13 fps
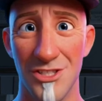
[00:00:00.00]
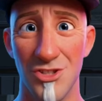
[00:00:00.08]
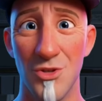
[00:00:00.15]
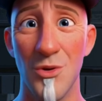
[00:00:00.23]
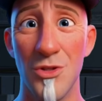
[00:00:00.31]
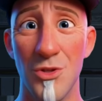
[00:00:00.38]

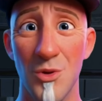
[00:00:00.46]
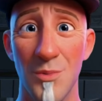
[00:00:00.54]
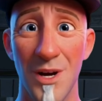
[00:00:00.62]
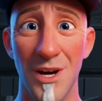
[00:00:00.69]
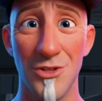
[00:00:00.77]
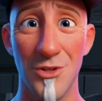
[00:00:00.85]
tools, or
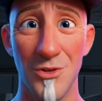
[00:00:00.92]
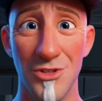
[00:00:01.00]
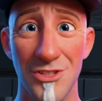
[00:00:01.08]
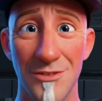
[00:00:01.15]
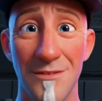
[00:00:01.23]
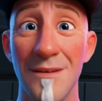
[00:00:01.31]

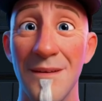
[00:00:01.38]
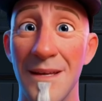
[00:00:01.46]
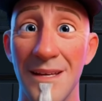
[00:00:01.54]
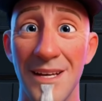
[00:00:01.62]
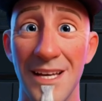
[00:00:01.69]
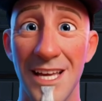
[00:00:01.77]
puzzles.
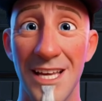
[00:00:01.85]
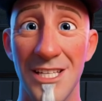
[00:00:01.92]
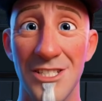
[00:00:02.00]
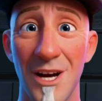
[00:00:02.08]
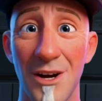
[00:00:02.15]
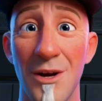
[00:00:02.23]

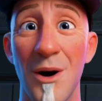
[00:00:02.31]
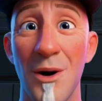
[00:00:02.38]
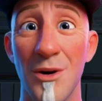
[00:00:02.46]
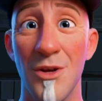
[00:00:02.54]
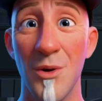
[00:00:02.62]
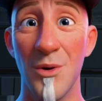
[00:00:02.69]
Keys
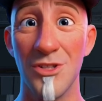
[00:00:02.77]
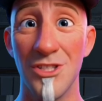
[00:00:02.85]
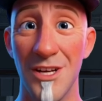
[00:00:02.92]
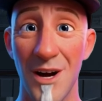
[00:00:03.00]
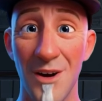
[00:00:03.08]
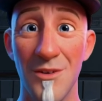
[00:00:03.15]
unlock doors
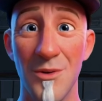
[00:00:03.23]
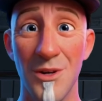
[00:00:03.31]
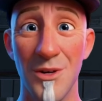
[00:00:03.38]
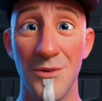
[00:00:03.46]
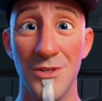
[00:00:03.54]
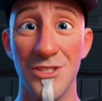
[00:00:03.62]
in other
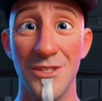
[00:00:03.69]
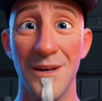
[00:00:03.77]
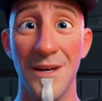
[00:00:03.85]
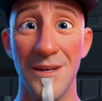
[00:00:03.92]
rooms.